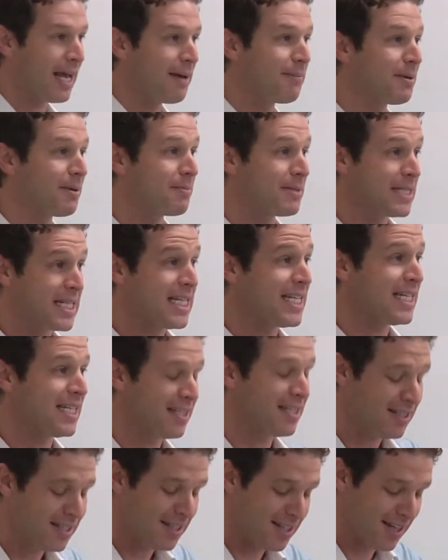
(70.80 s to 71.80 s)

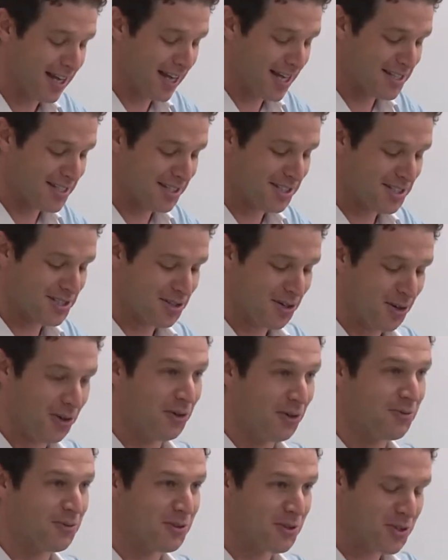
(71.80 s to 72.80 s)
MMT, as it is
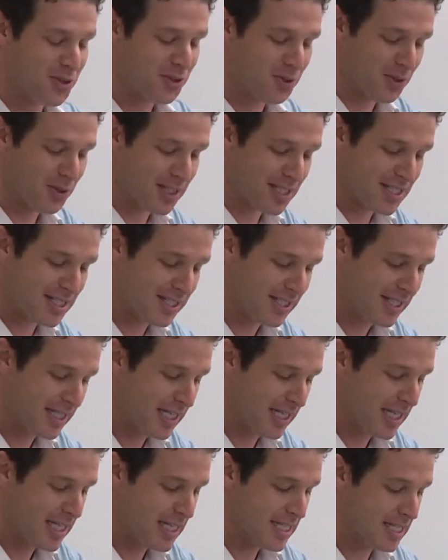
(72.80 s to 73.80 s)
called for short?
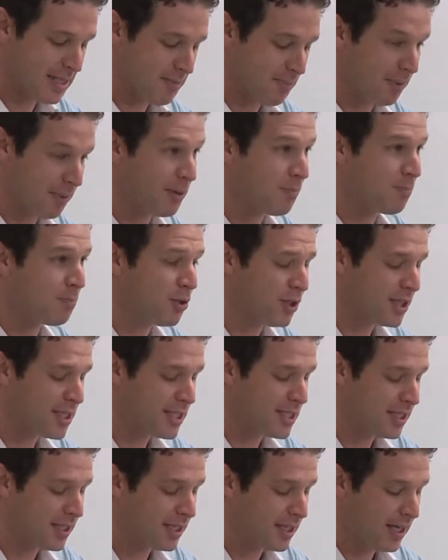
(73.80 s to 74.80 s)
Simply
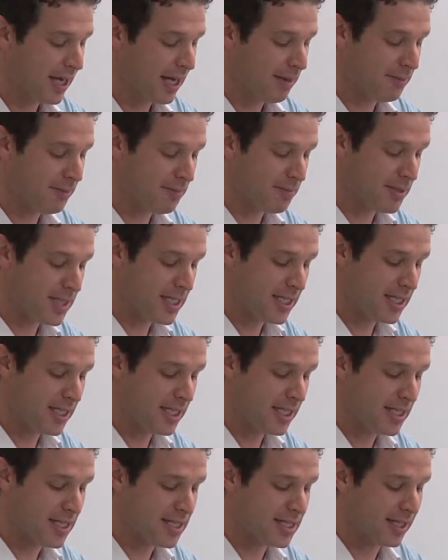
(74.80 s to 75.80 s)
put,
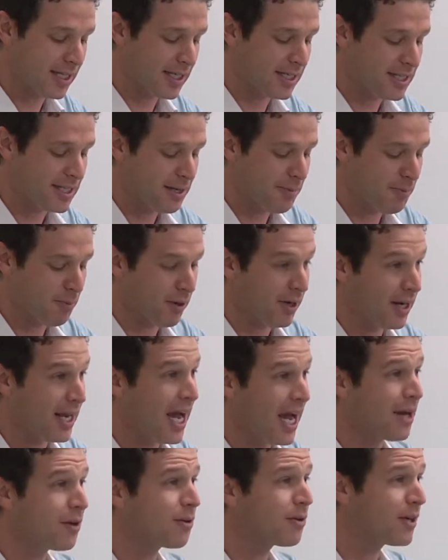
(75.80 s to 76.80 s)
MMT is a contemporary
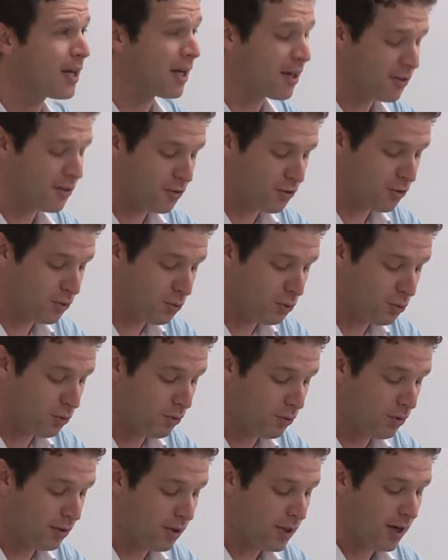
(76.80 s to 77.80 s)
heterodox
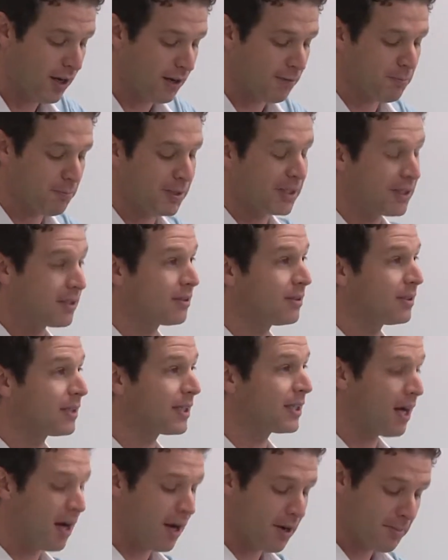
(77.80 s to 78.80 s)
school of political
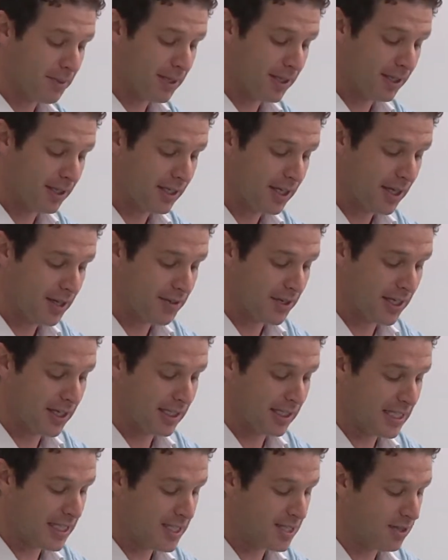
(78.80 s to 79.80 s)
economy that, at
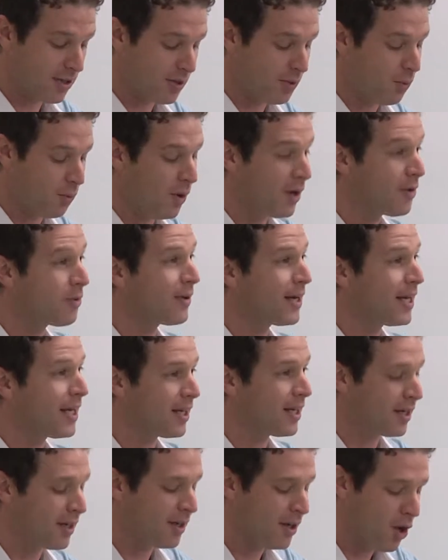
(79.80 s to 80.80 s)
least on one
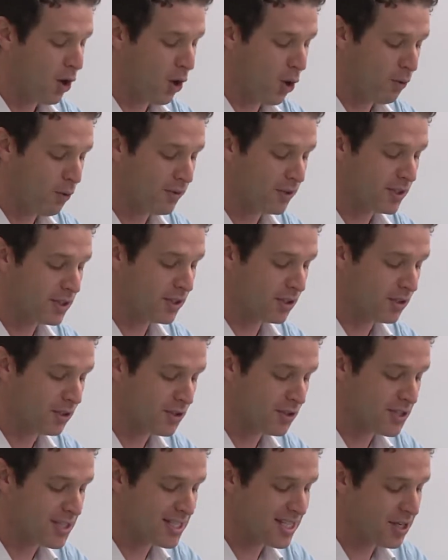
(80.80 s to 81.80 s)
reading,
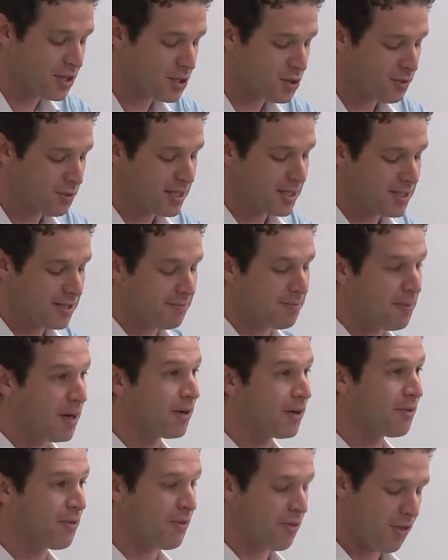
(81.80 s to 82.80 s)
overturns centuries of
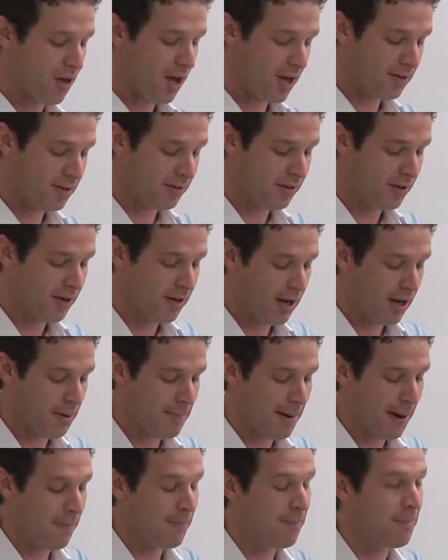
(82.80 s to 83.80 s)
modern thought
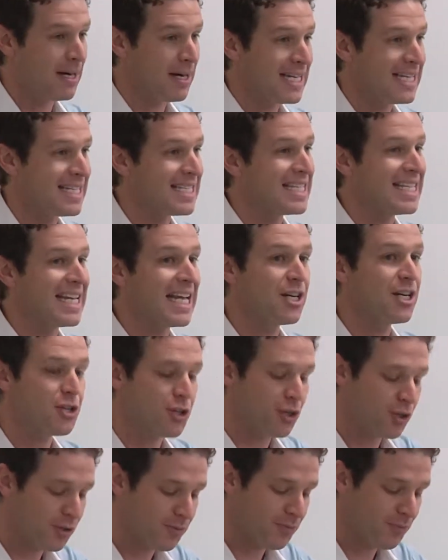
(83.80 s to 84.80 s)
about money's
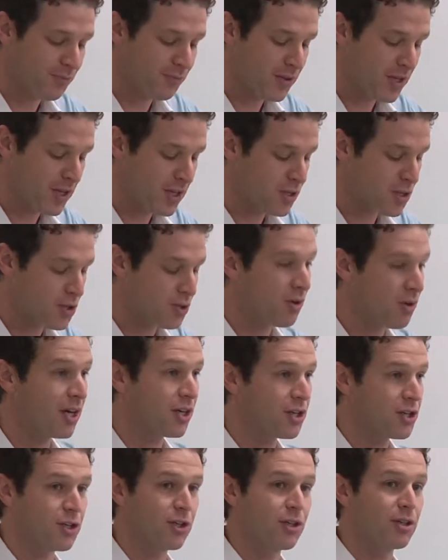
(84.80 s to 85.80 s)
nature,
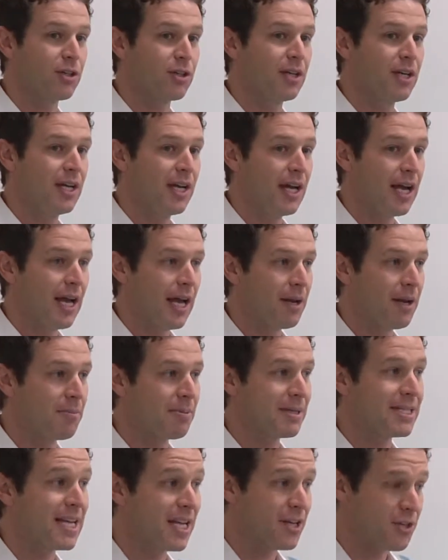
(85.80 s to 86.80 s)
structure, and
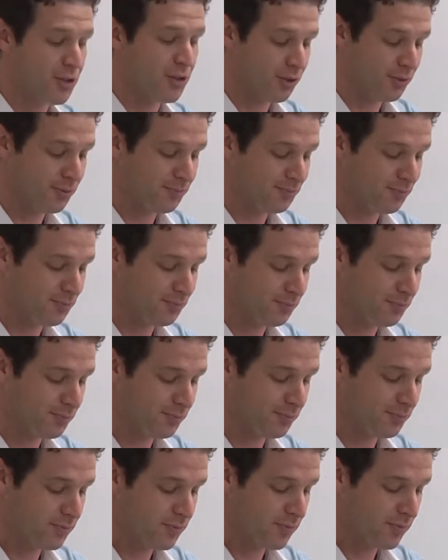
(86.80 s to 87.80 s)
potential.
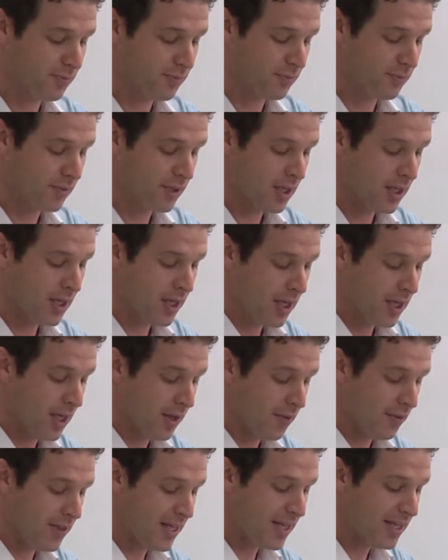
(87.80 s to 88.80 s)

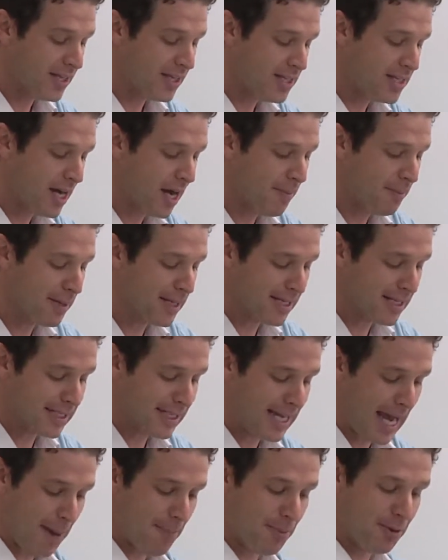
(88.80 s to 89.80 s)
The dominant
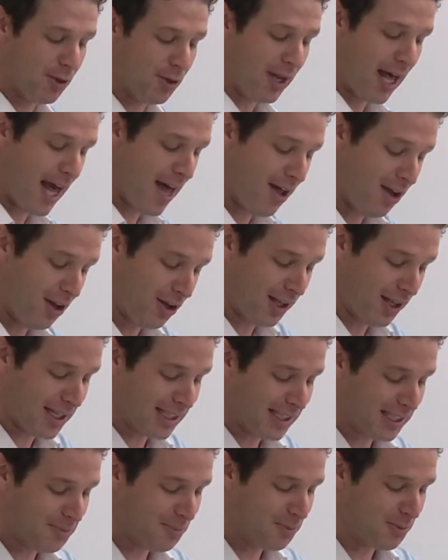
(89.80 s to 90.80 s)
capital L
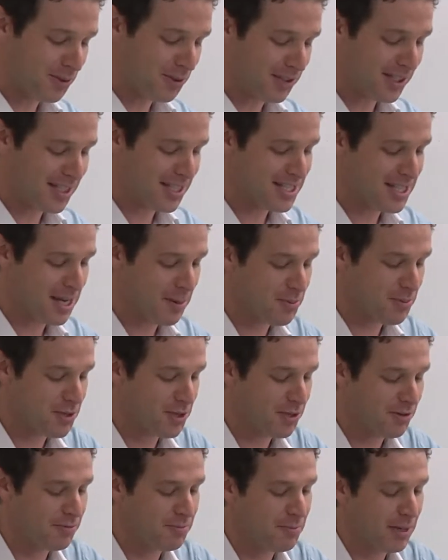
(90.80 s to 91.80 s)
liberal
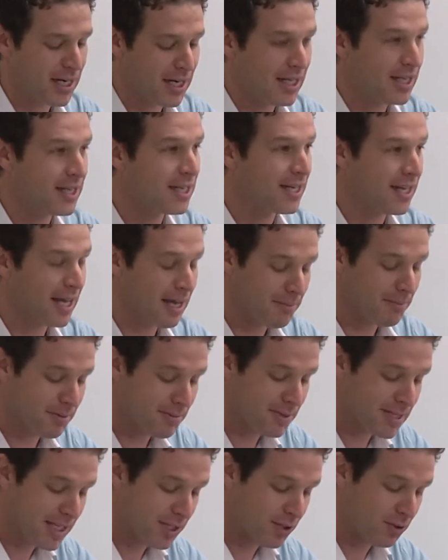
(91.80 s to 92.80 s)
conception of money that
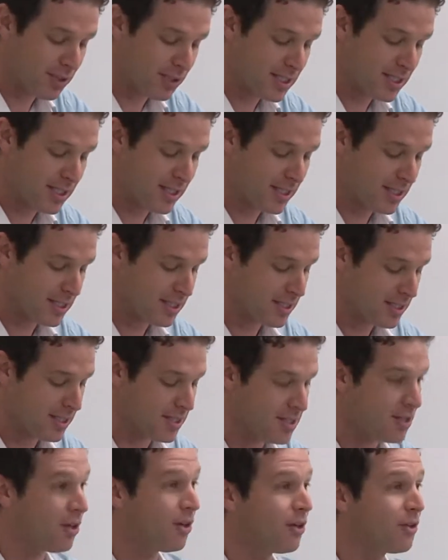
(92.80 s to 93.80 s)
MMT critiques
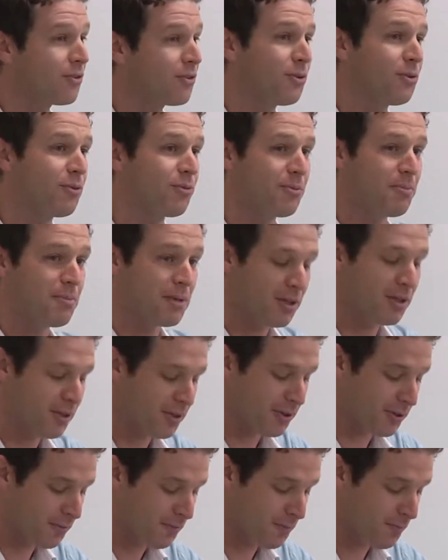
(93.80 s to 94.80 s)
is all too
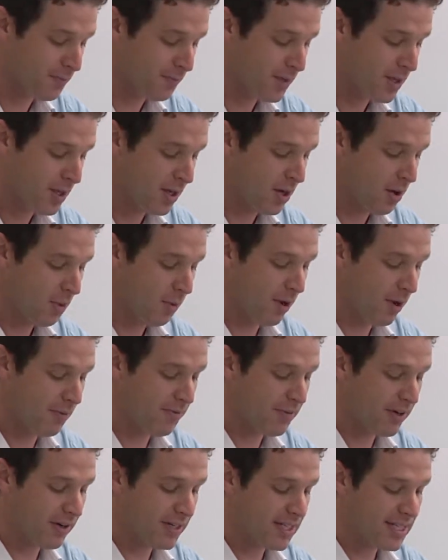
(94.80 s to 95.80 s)
familiar. While
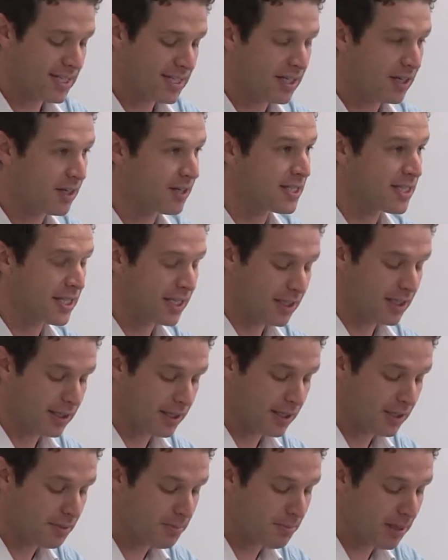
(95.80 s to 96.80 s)
variously
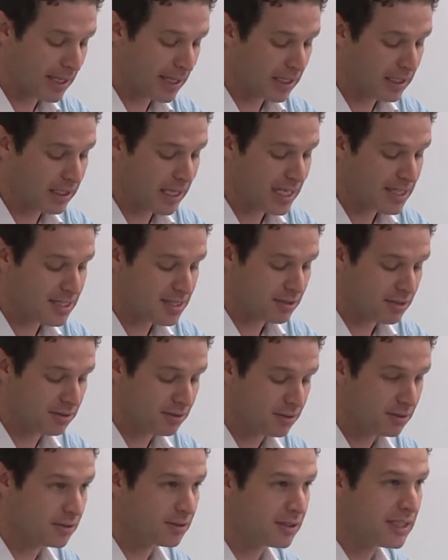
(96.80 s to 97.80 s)
articulated by
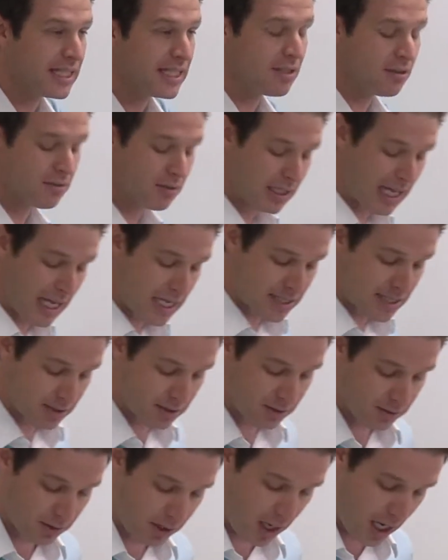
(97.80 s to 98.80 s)
classical, neoclassical,